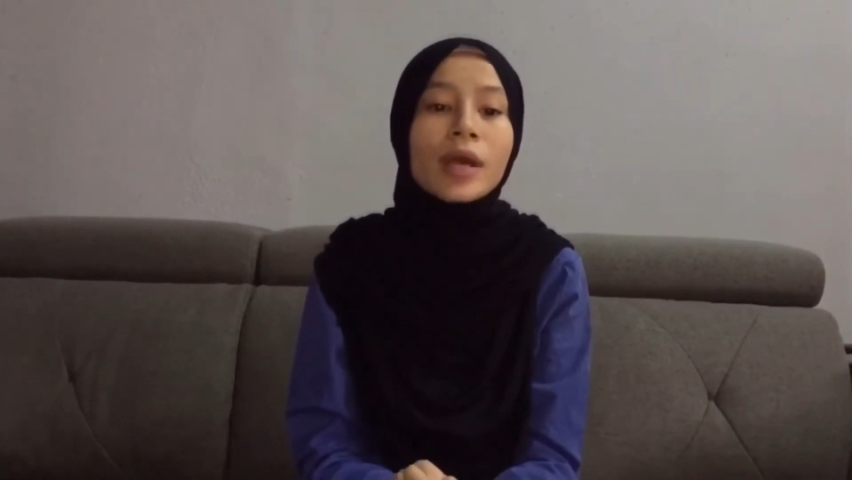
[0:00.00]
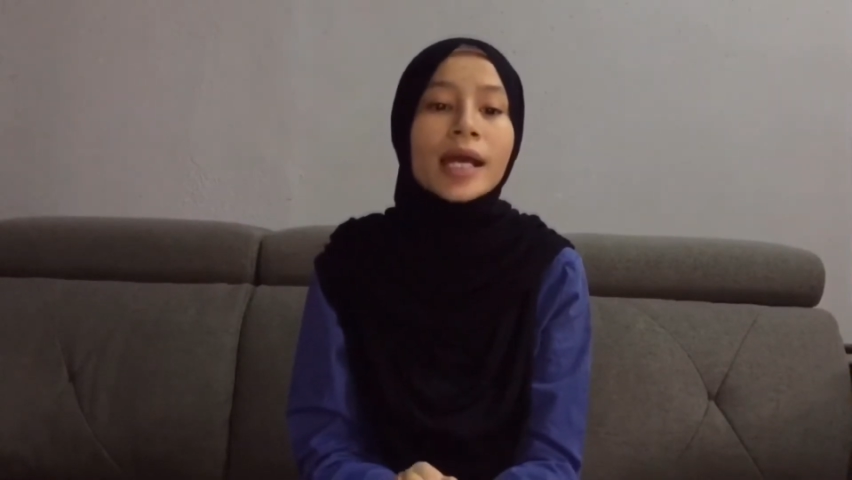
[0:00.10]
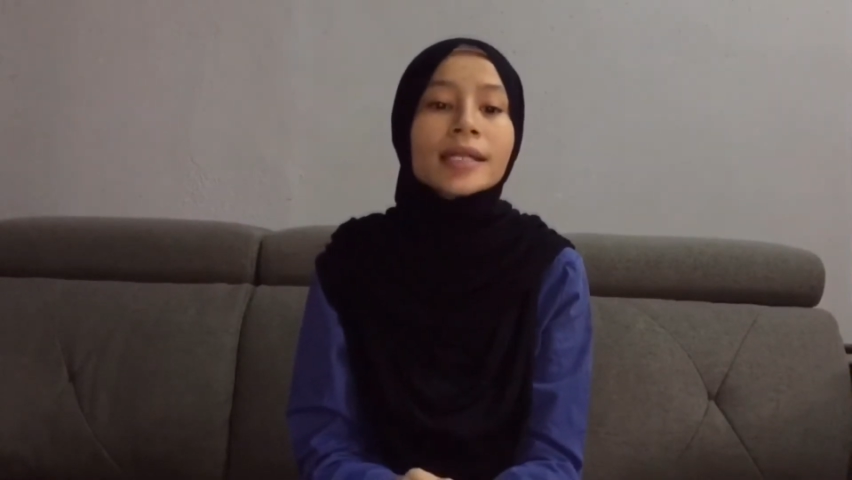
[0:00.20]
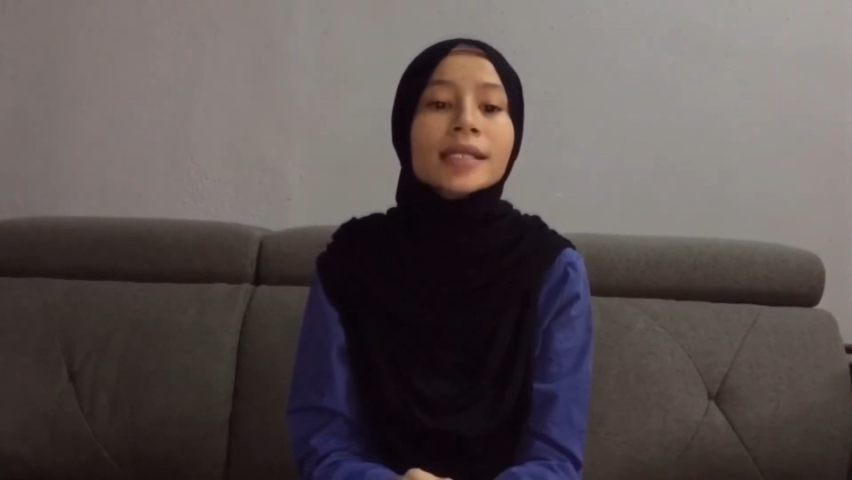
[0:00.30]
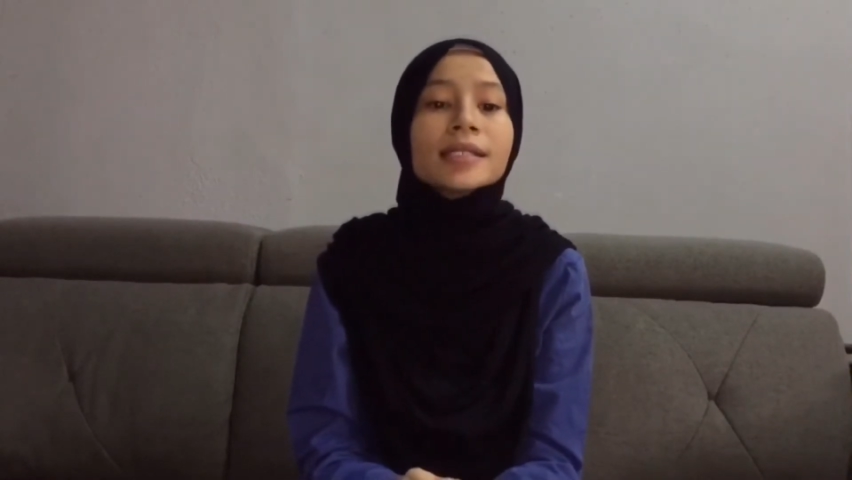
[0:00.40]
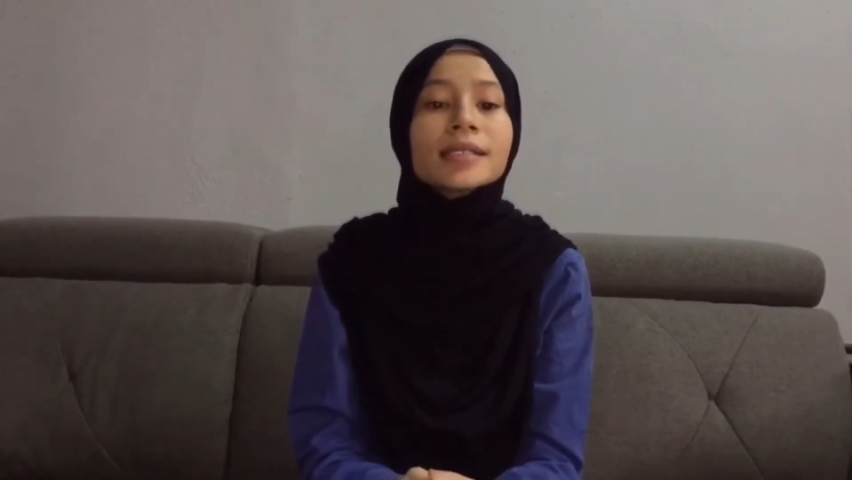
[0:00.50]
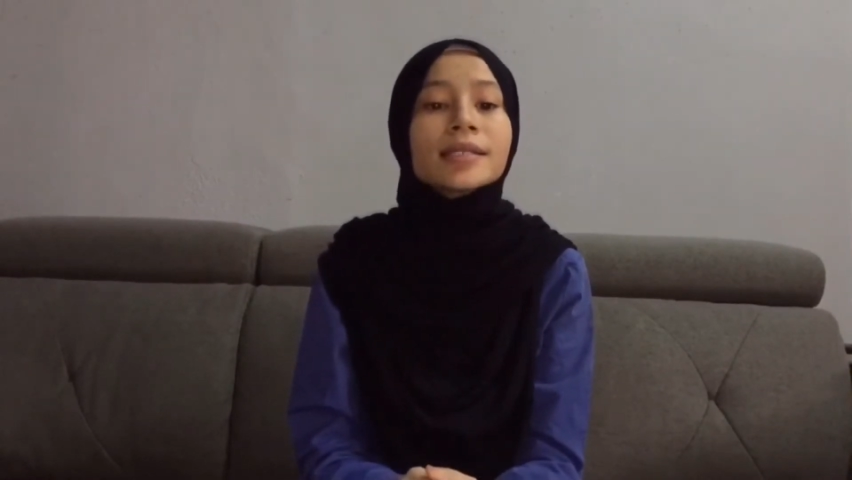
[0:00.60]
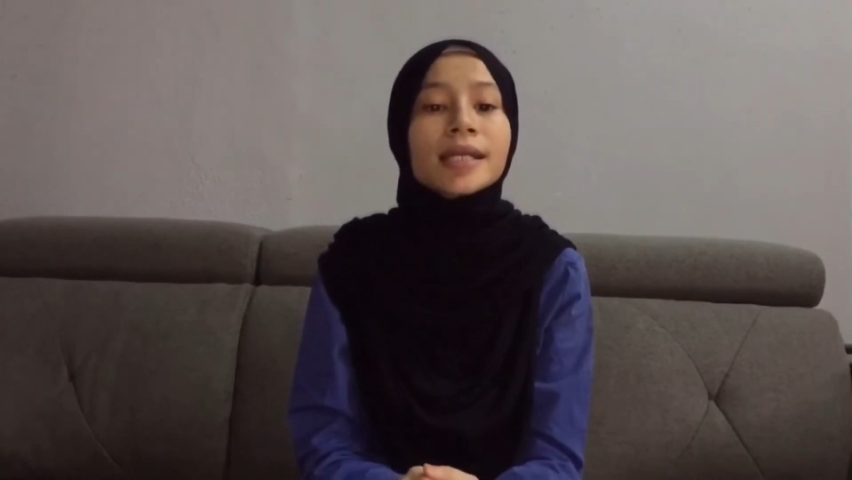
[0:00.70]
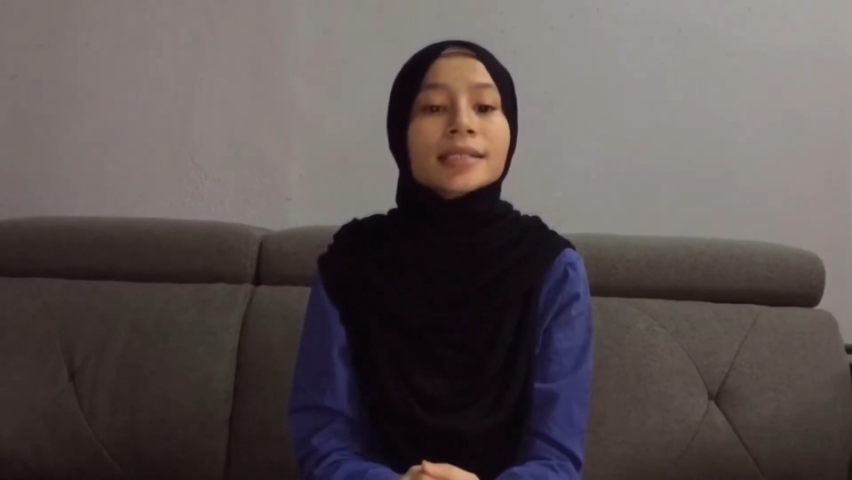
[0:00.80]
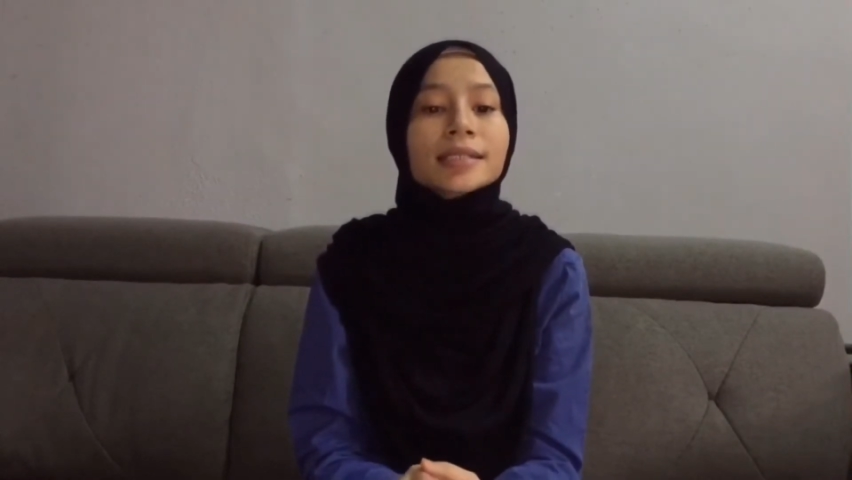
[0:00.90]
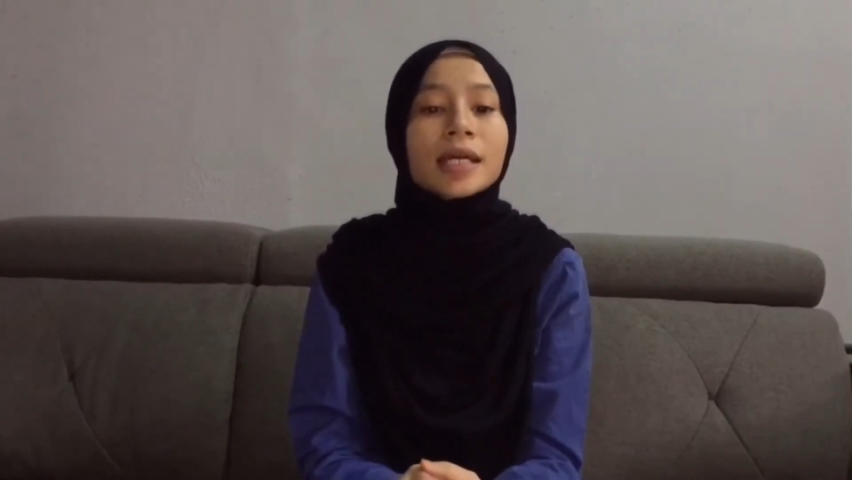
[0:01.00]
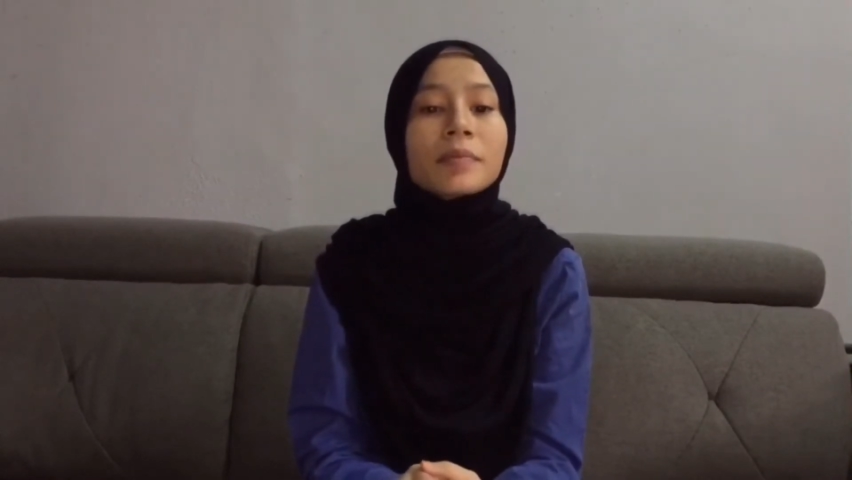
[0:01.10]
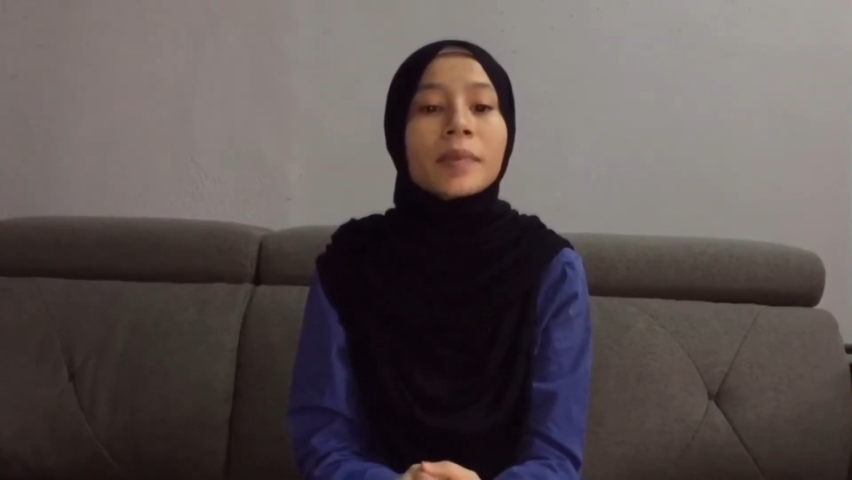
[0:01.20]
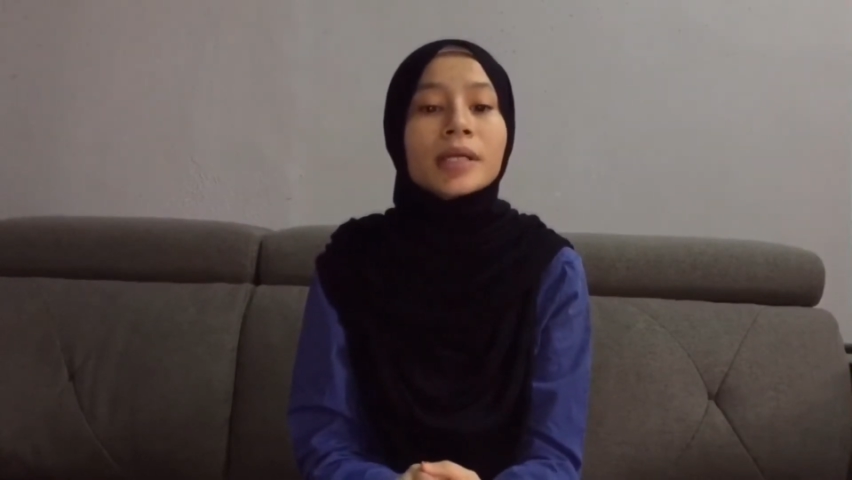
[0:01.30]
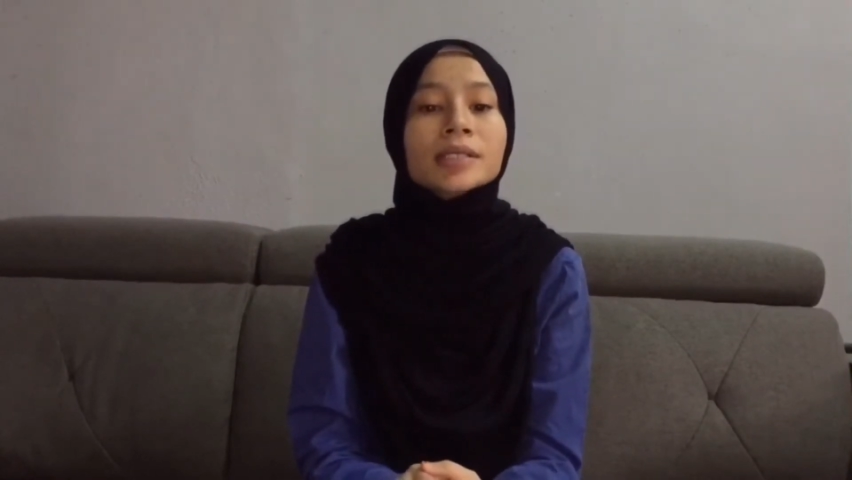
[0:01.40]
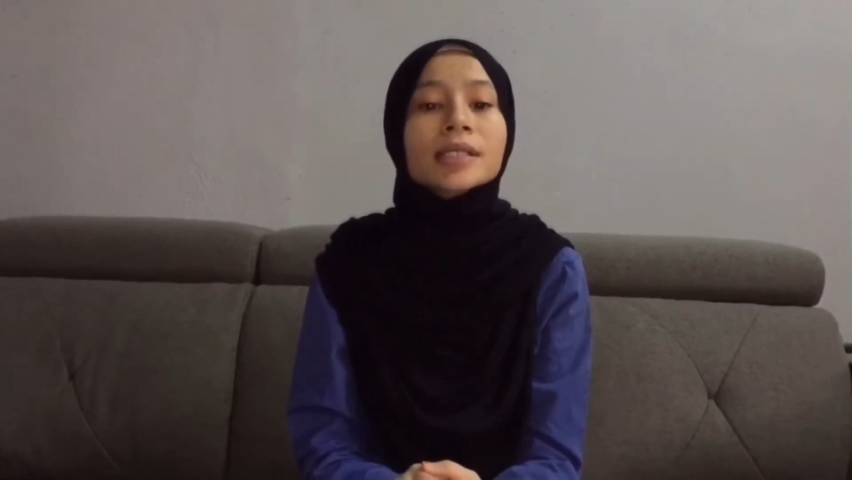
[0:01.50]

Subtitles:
until the next start pulse